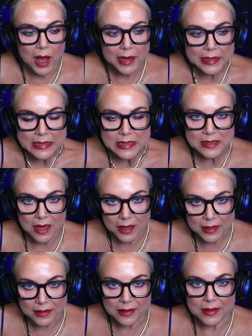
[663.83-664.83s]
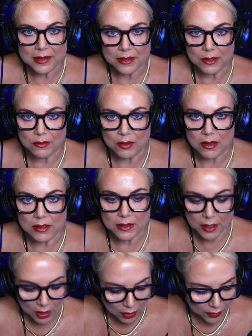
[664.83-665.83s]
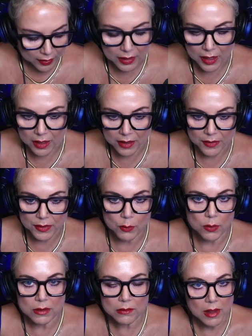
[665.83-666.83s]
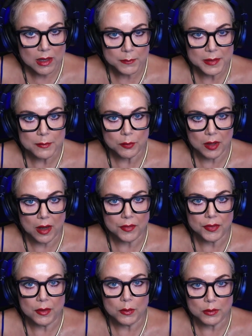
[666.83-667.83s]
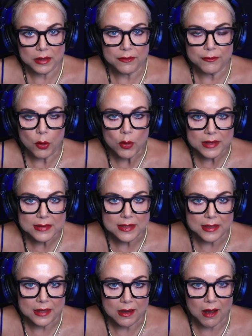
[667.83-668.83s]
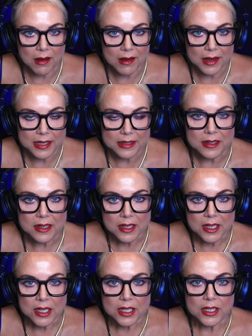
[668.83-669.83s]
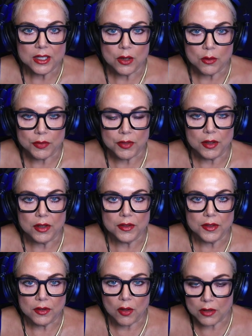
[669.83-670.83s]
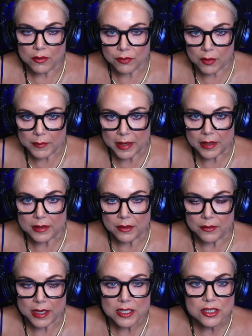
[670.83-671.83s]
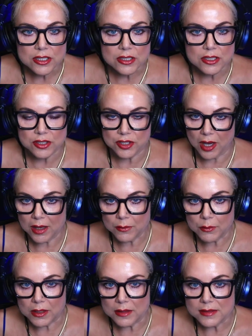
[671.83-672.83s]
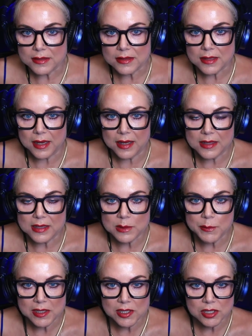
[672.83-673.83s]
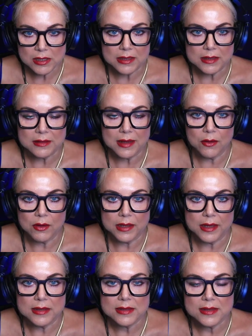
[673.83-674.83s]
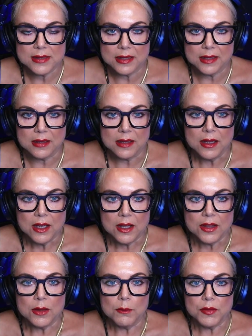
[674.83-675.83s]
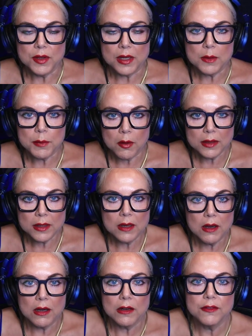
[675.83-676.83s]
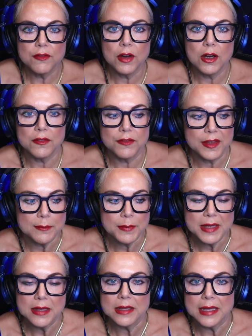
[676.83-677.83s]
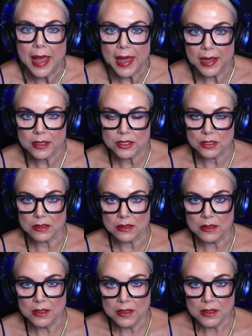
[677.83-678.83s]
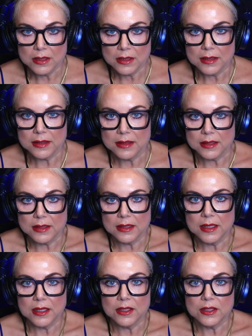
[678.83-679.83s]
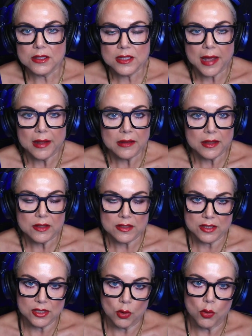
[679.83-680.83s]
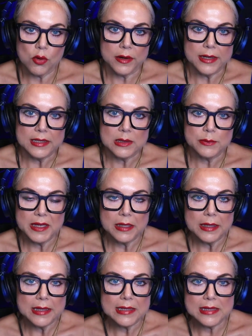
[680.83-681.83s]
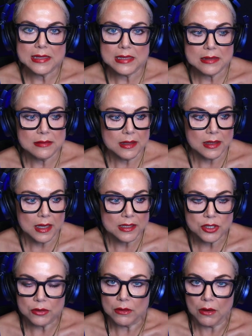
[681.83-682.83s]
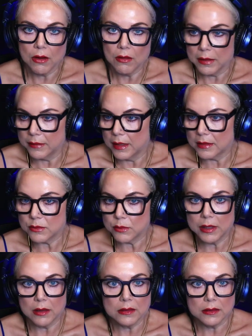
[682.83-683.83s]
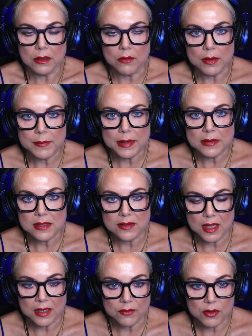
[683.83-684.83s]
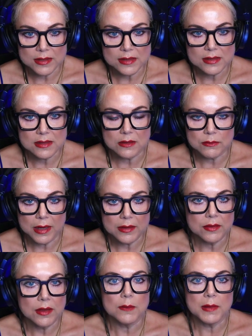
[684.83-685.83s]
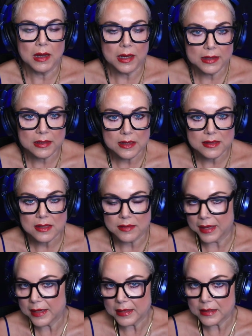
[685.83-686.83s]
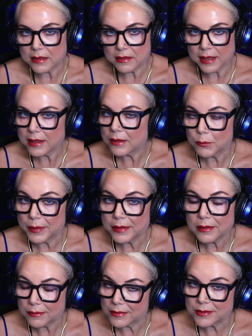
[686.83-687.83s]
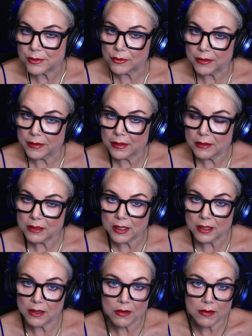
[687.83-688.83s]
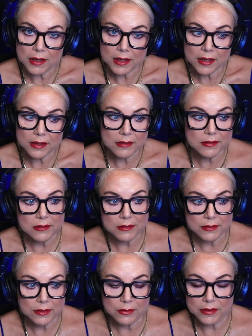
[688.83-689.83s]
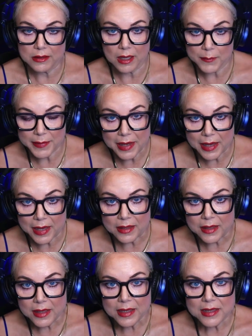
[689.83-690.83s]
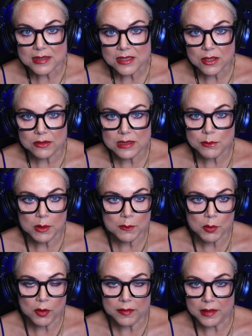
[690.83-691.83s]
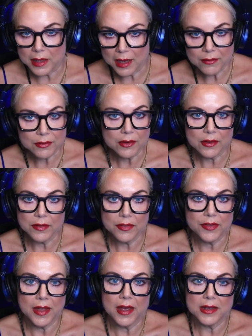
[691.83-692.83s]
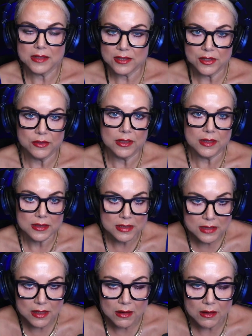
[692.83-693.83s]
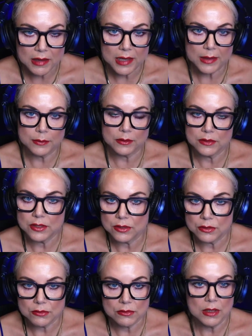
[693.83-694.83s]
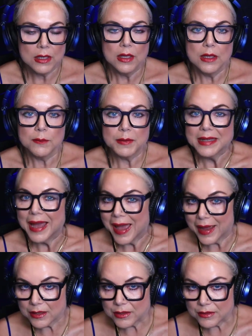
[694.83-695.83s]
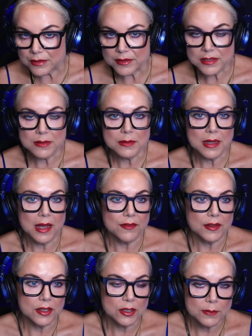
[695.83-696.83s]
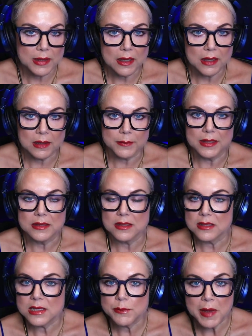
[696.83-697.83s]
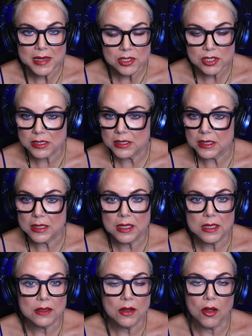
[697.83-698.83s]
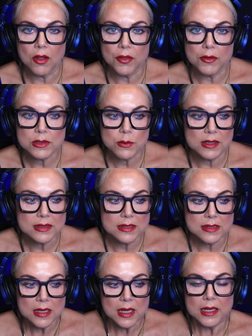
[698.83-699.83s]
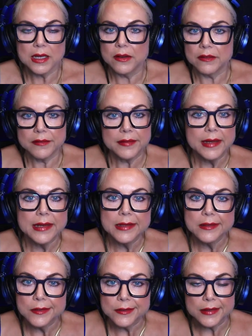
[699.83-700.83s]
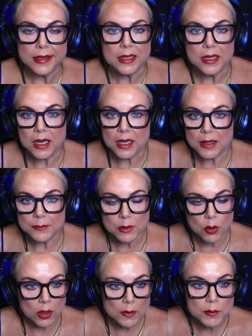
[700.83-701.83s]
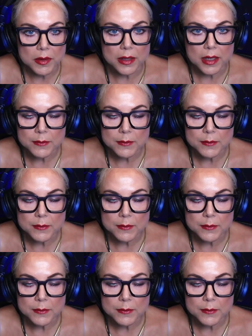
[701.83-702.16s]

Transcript: I decided you know long ago that uh, there weren't a lot of people out there really focusing on you know the the long format narration different genres, and especially nowadays, the the, the component of of the being the actor mm -hmm. in in telling the stories, because as you know, and as we all know, I mean, synthetic voices are right there behind us, and they can they can read a good story, you know, and they're they're really not bad, and so it's more important than ever that students are able to be actors and have the human element, especially in all those ones, you know, e-learning, um, corporate.